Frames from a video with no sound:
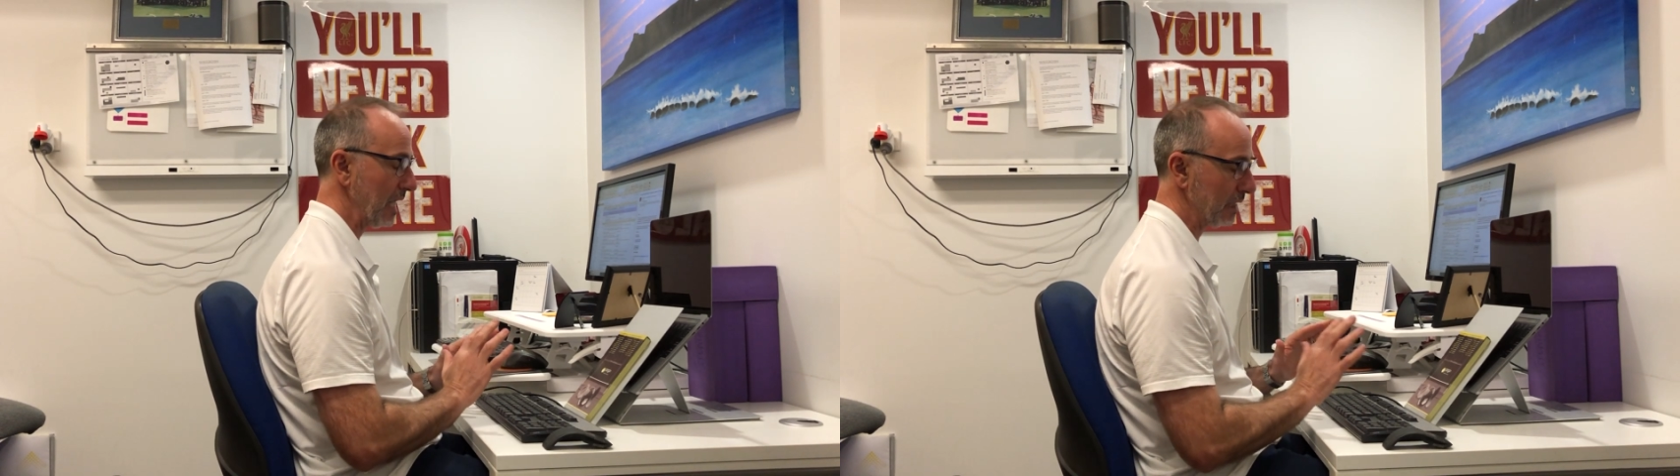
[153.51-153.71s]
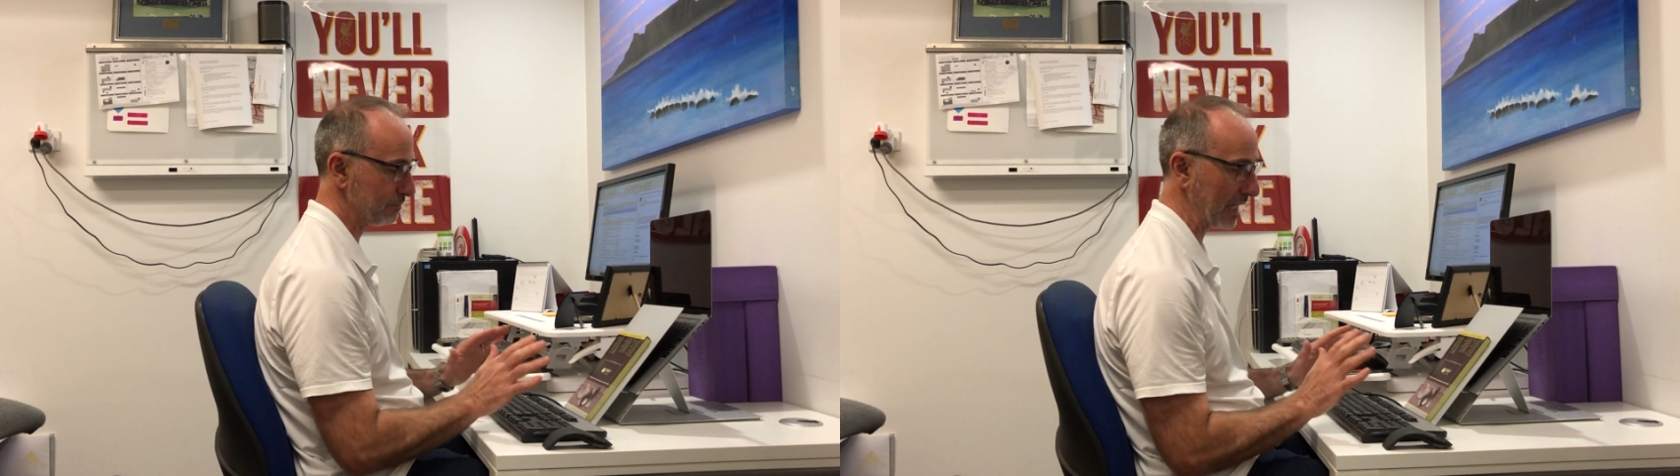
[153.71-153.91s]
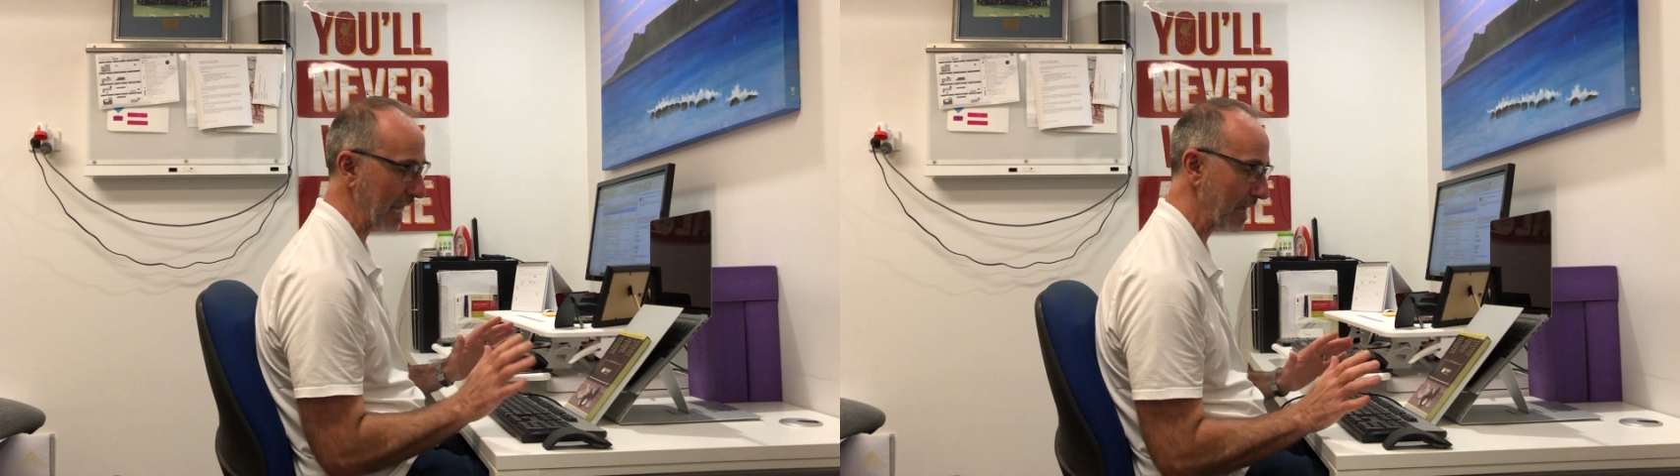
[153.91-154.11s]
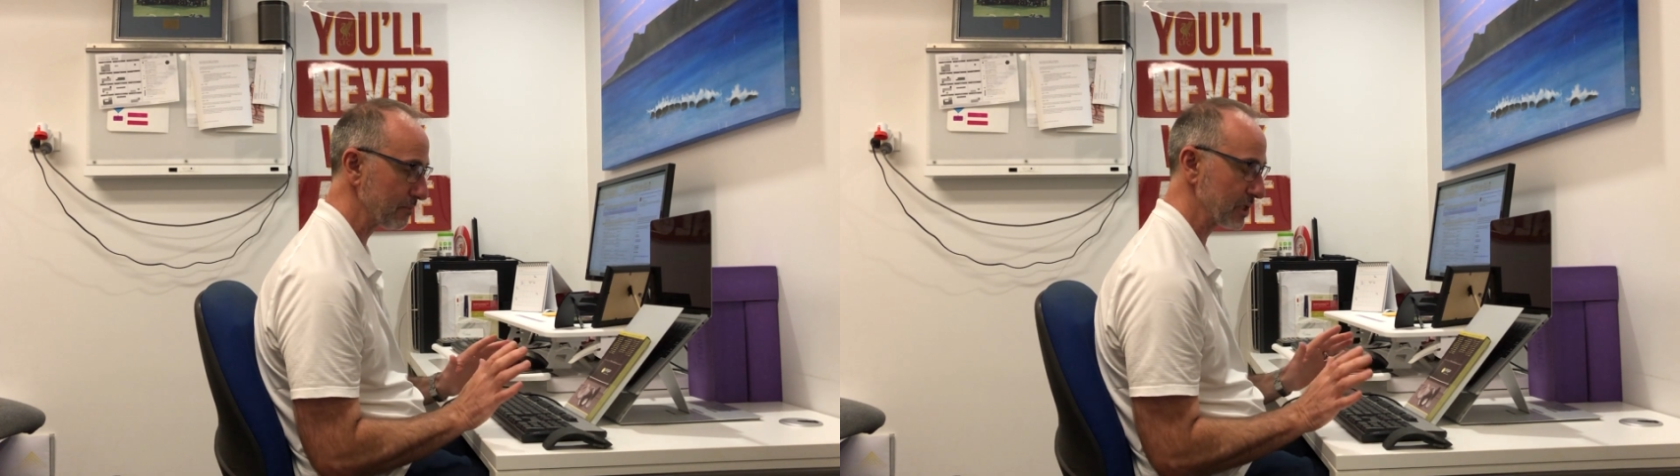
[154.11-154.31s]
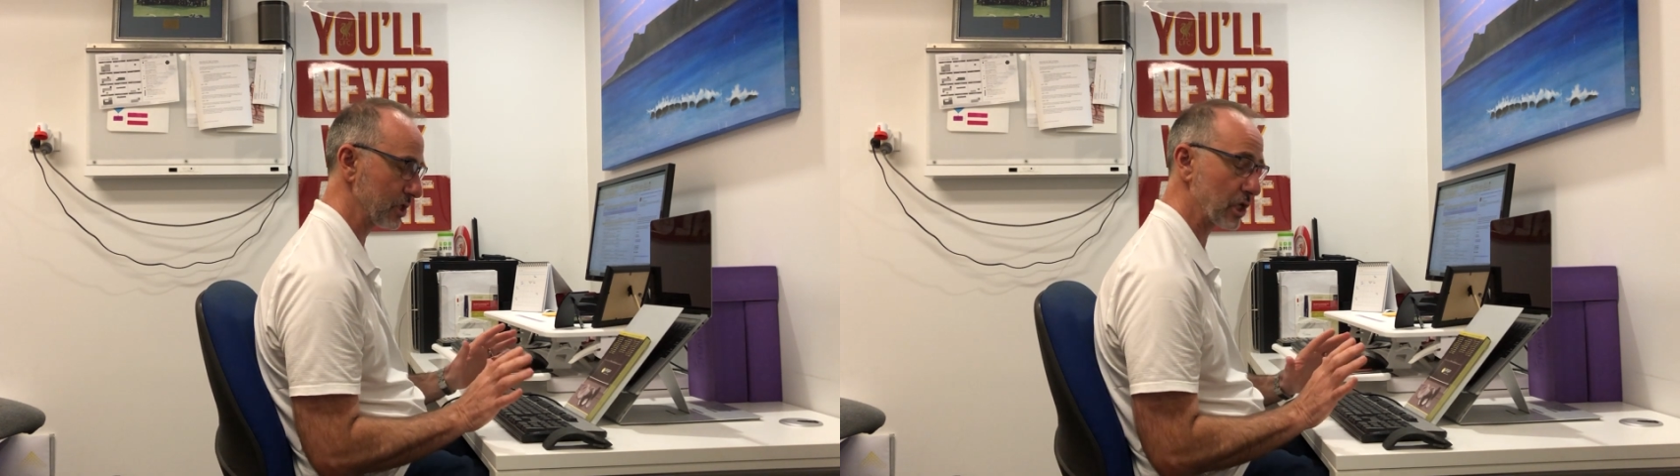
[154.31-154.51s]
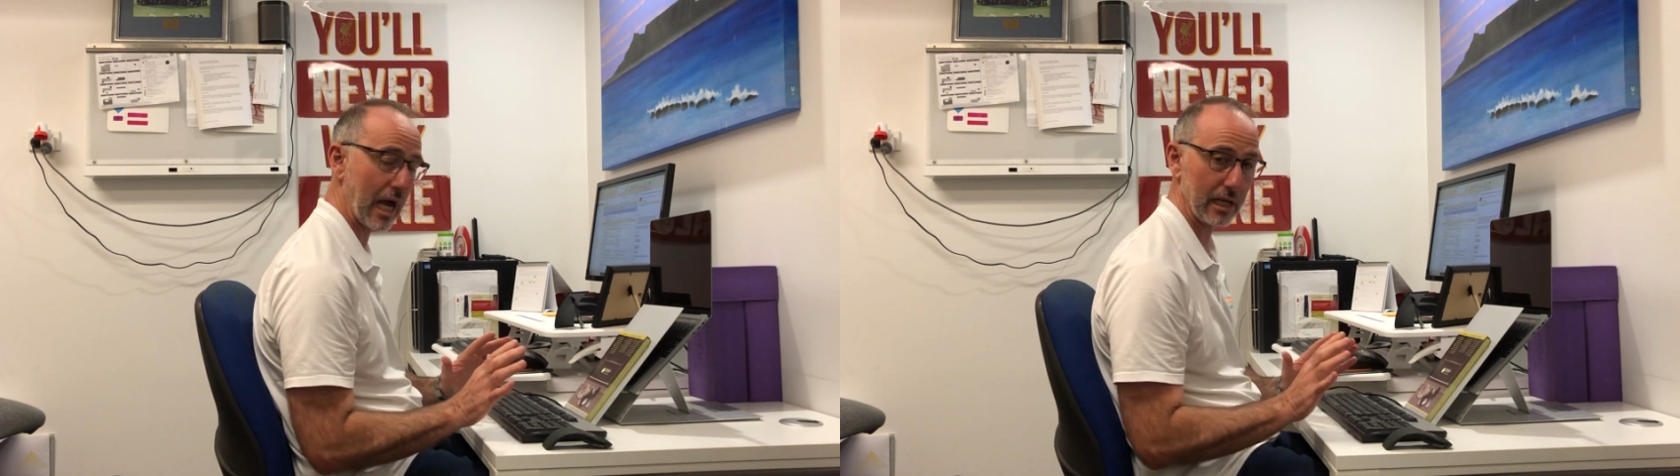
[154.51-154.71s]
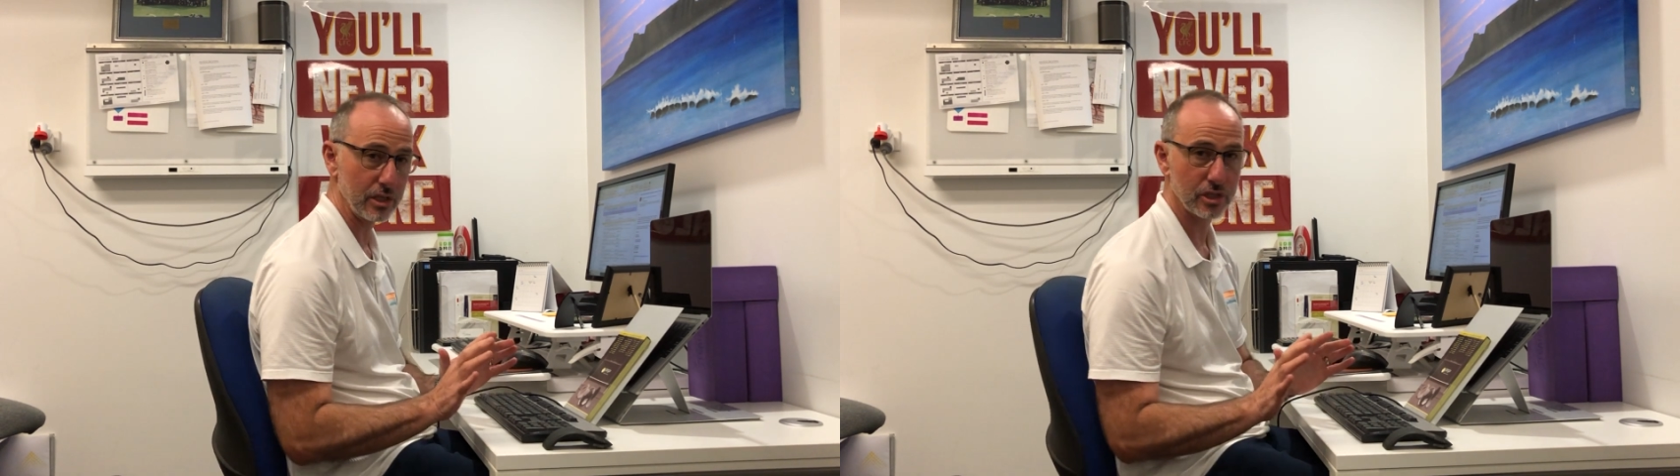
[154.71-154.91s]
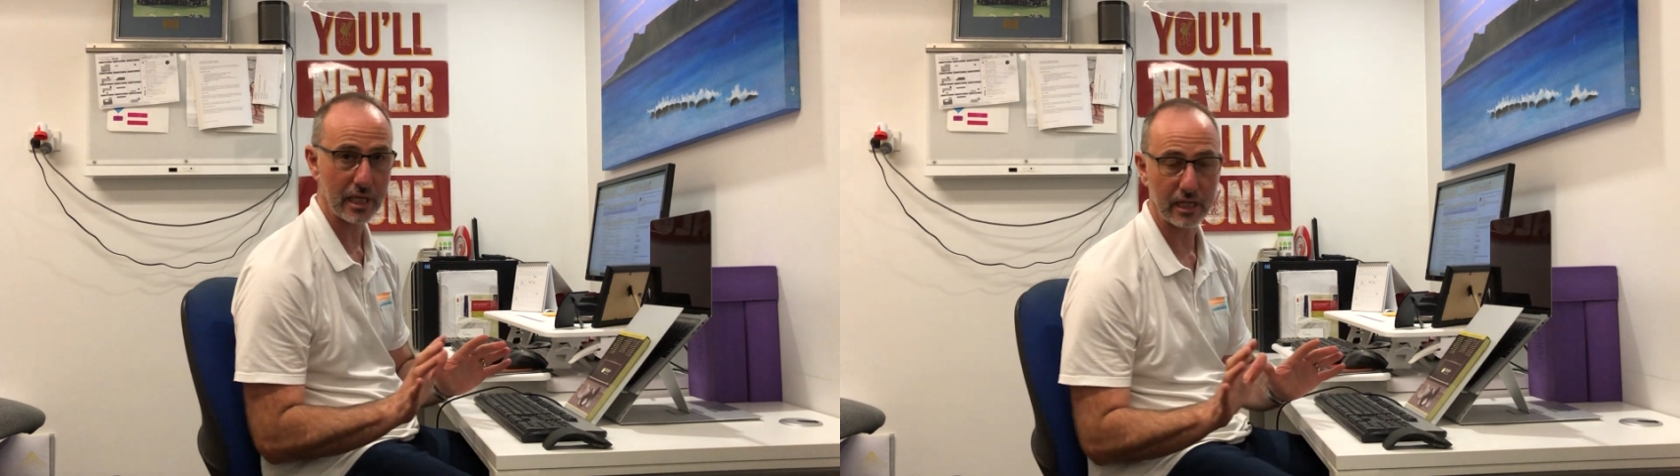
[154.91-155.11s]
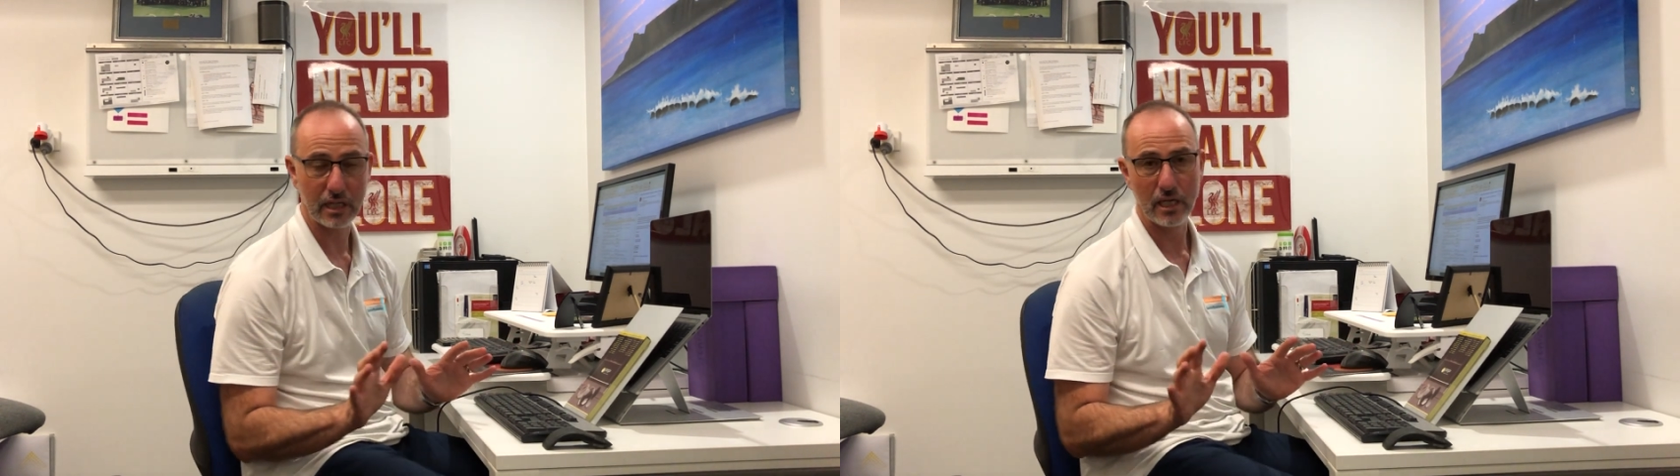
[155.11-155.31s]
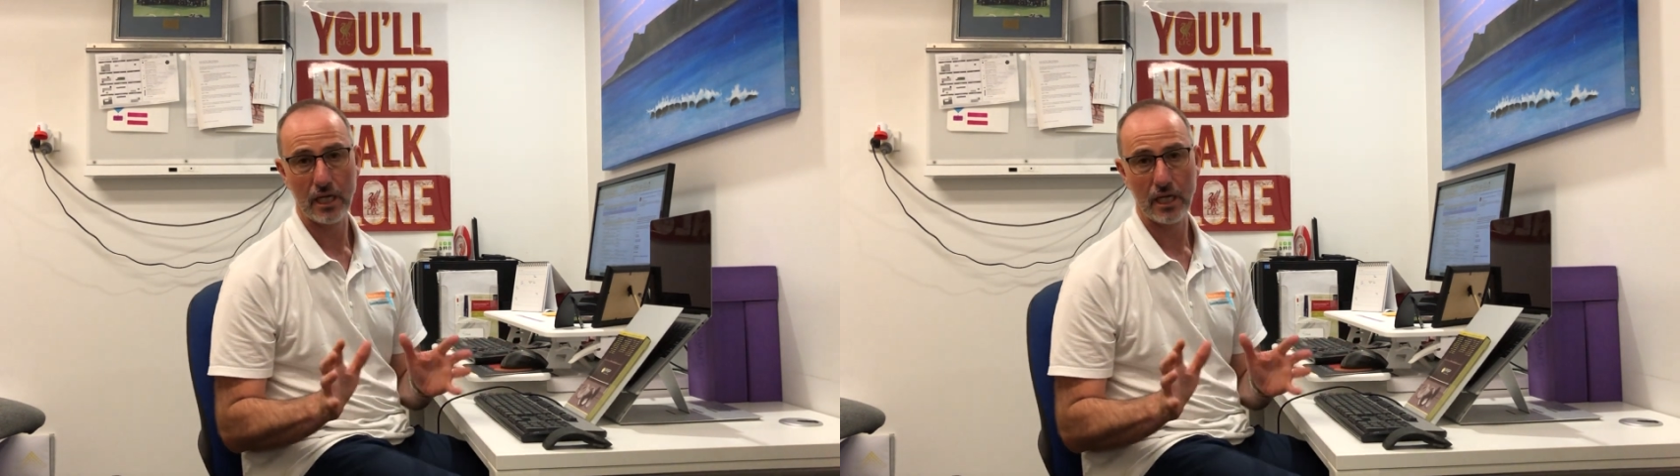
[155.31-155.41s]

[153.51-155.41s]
it becomes a challenge that